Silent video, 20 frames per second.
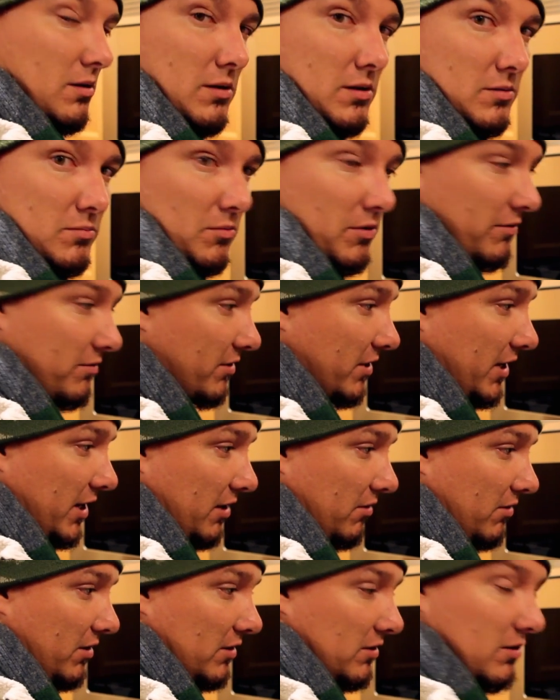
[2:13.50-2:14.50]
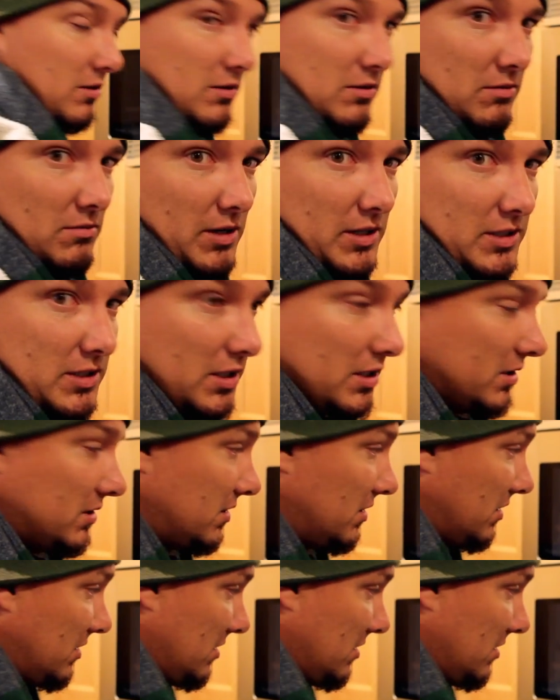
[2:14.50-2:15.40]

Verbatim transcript: This is more fun anyways. Watch this.